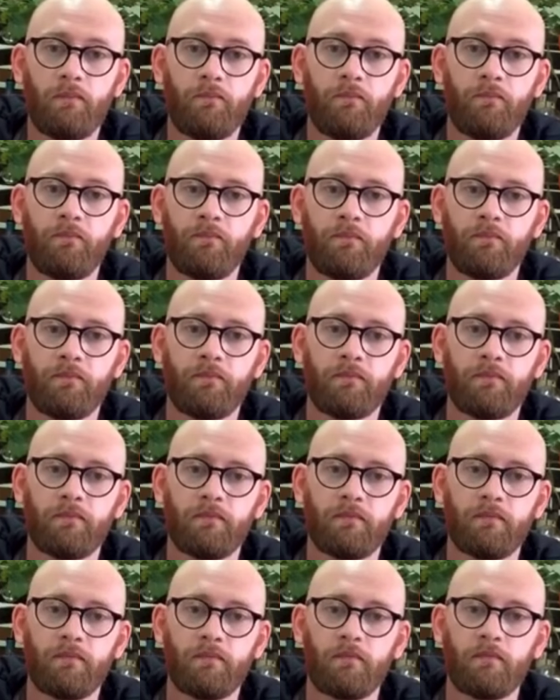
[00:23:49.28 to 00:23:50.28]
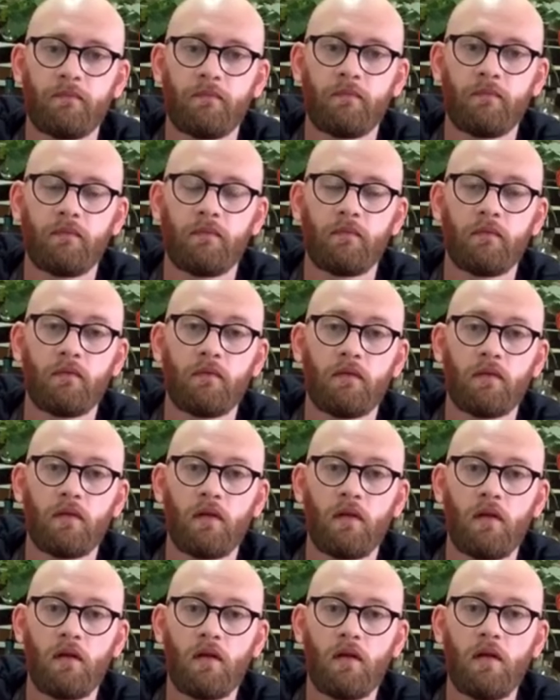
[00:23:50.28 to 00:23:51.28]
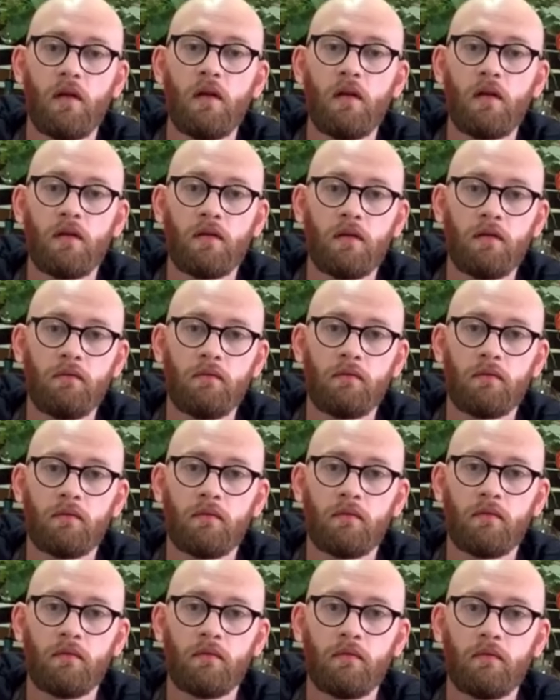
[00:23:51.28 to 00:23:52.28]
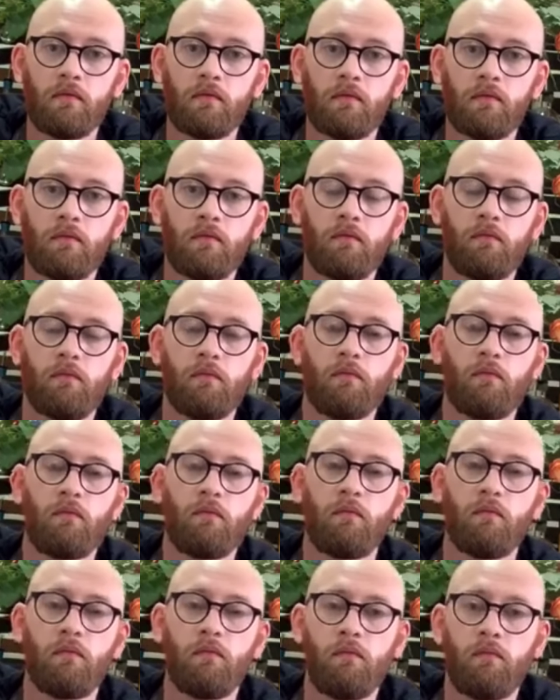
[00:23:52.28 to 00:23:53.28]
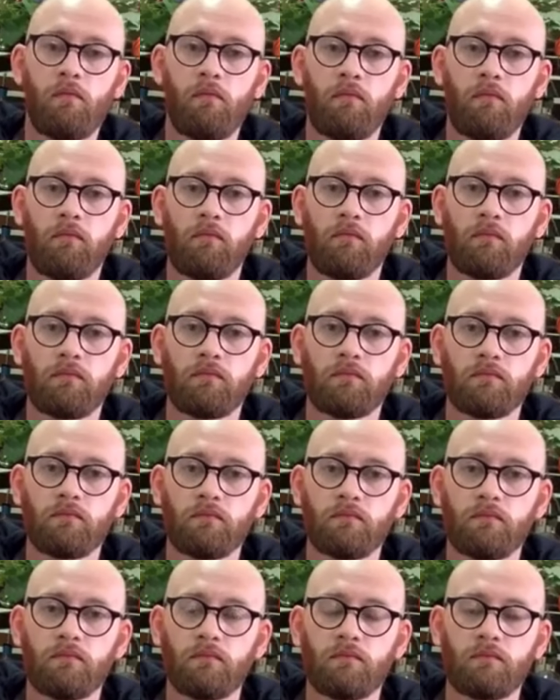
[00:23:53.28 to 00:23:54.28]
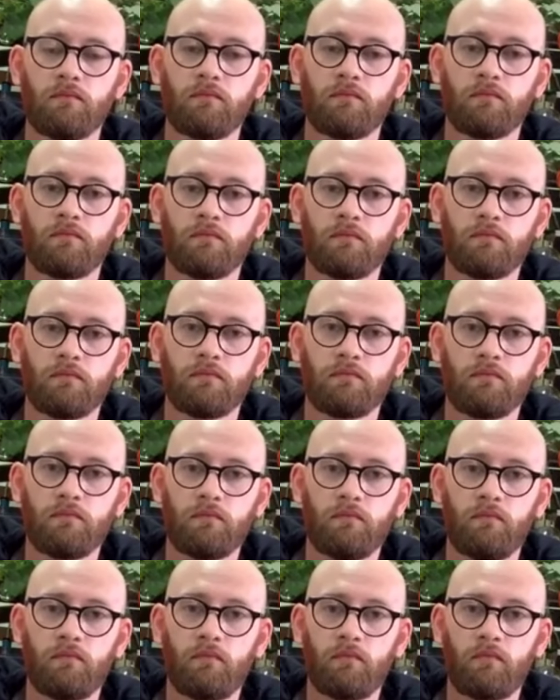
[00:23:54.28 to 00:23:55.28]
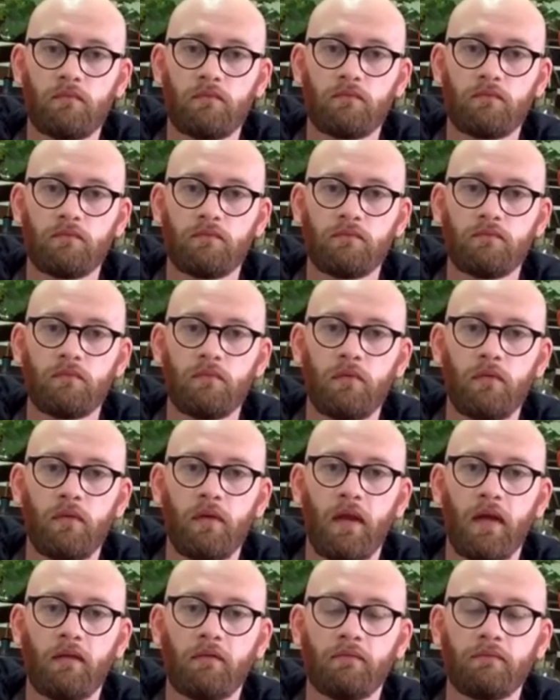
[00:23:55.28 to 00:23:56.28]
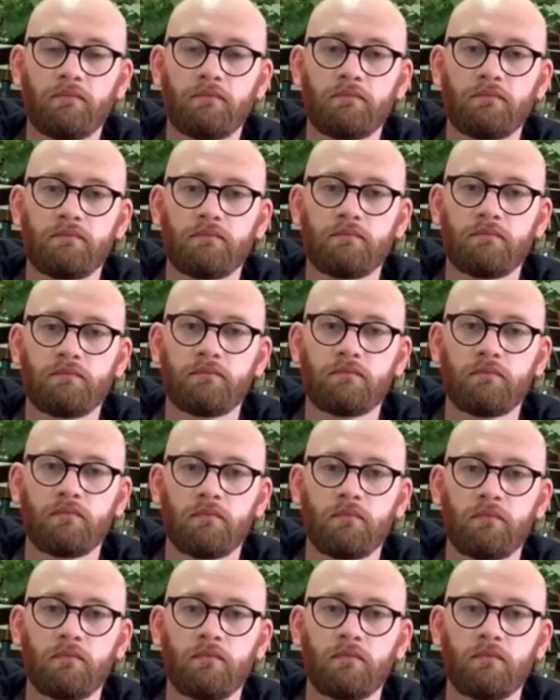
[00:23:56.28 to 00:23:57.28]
[no speech]